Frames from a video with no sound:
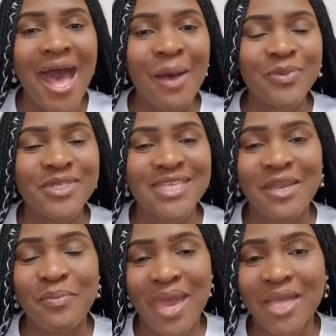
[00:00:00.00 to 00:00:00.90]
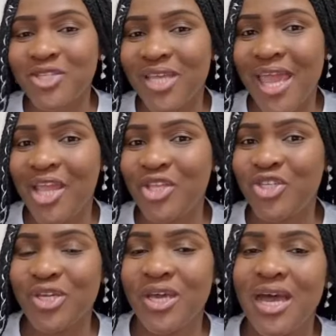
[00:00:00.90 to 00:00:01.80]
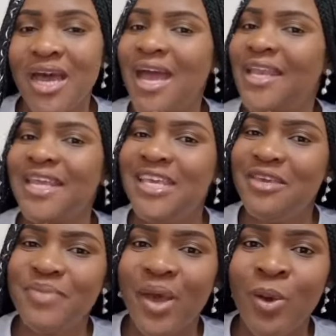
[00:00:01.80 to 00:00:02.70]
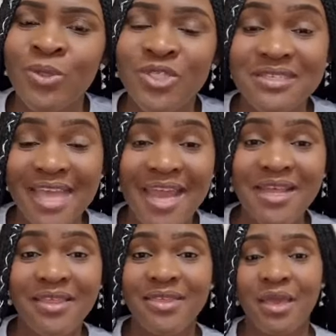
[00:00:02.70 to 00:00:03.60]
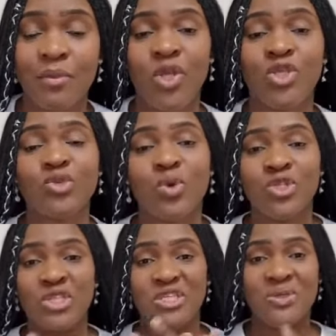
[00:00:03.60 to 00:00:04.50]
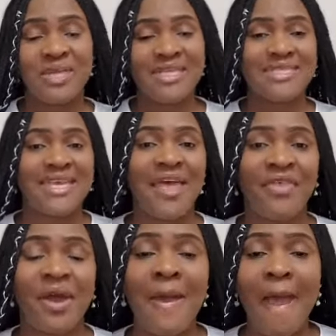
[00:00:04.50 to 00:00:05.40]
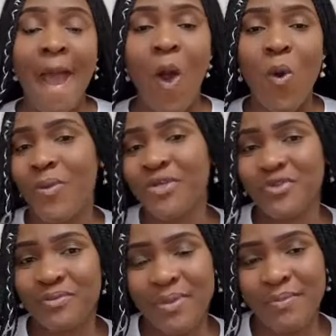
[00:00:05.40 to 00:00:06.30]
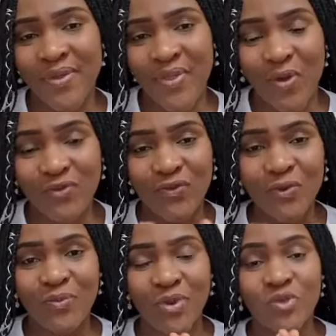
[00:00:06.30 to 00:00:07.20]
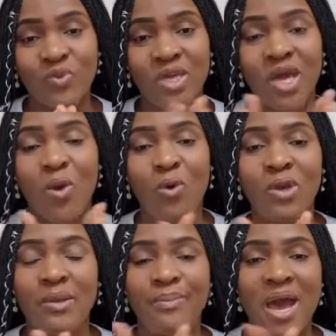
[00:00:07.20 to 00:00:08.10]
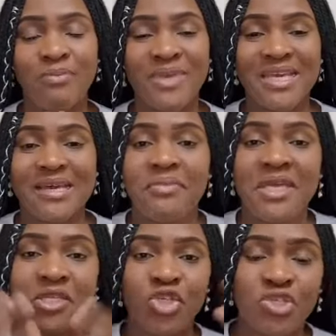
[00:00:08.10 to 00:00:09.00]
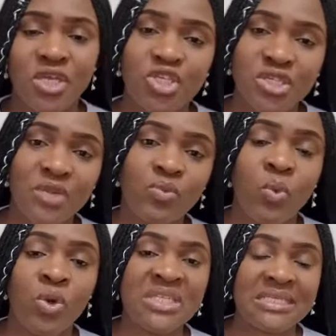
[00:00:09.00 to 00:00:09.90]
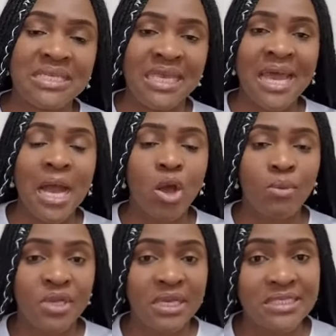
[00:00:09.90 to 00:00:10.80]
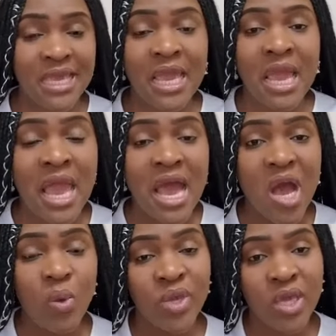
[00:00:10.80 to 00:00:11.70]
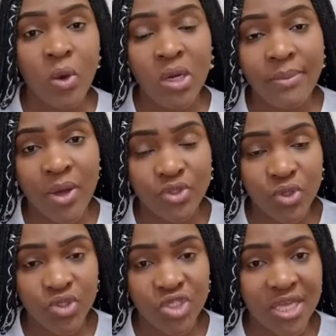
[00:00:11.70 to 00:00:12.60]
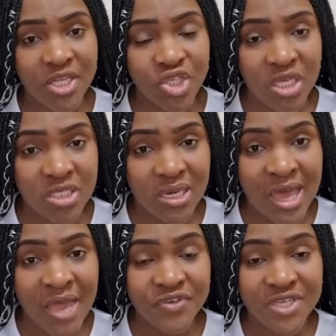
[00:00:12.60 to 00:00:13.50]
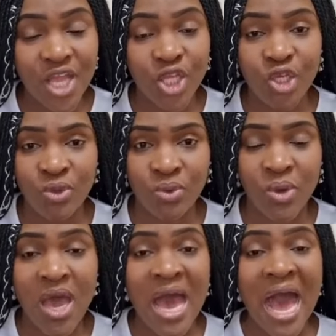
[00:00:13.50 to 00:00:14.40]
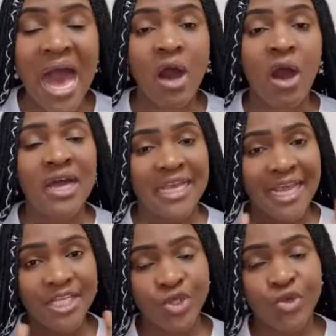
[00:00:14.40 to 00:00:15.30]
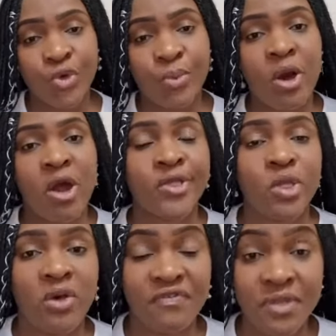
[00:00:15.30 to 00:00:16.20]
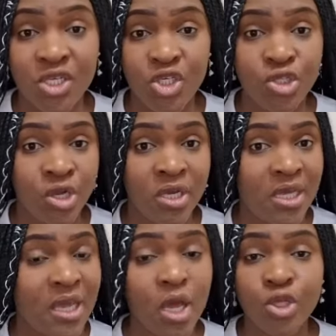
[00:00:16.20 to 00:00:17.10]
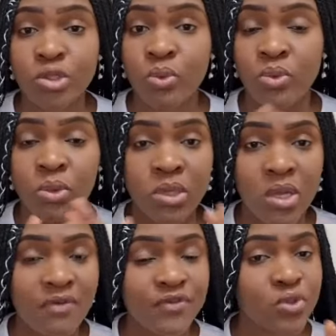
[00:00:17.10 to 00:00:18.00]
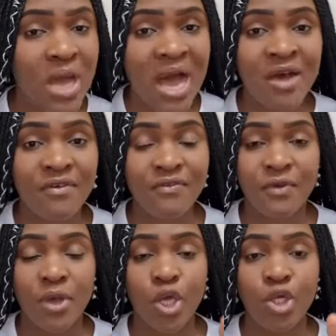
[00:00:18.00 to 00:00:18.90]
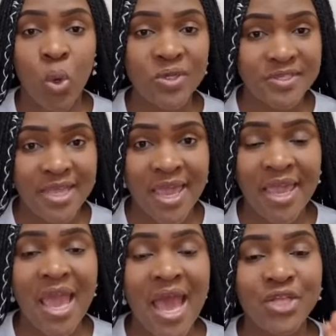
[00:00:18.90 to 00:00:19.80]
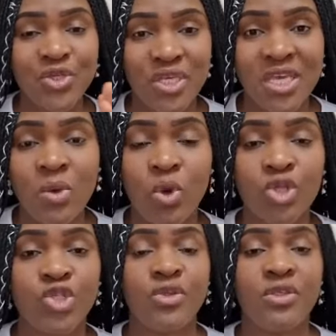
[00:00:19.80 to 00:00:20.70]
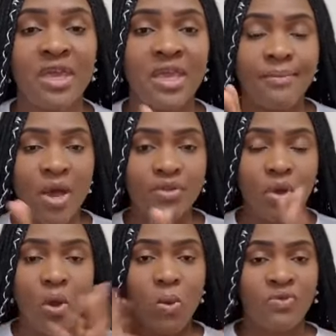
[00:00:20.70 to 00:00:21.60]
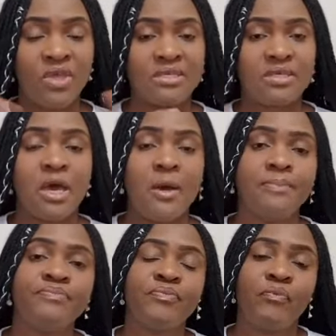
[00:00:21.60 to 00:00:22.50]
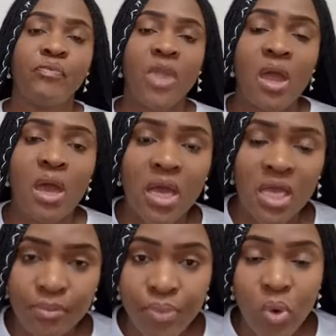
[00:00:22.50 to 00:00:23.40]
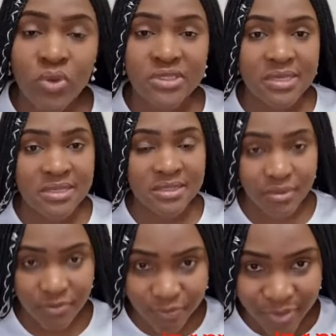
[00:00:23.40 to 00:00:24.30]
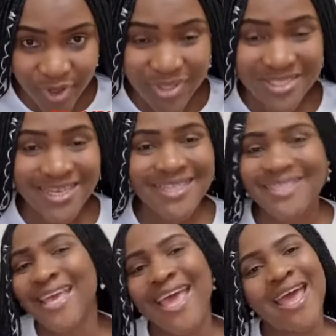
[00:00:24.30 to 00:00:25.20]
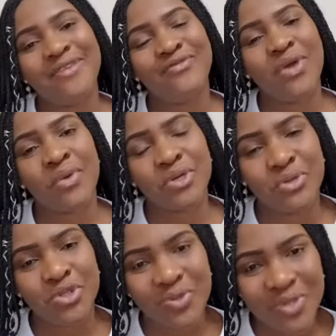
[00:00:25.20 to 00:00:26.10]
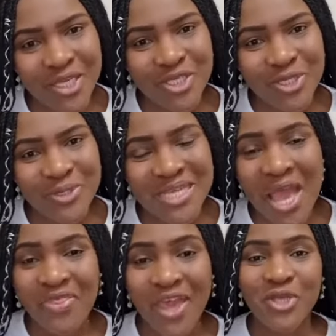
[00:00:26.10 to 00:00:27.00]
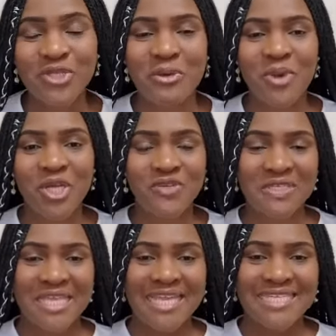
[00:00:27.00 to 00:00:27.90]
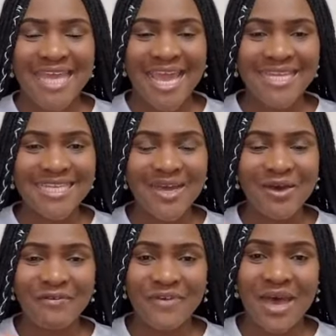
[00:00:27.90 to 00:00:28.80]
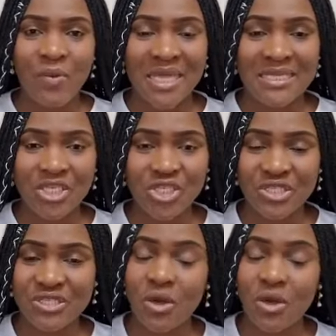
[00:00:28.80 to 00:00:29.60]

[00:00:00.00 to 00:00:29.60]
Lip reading: Send a message, an email, just anything. We just want to do this together. Always remember that on Footprints, we are all about becoming the change that we want to see in our community. And we are all about touching and changing lives. And you are an integral part of this journey. So we would love to have your say and to hear what you think about all these important, pertinent, and very crucial issues. Thank you so much for staying to the end of our edition.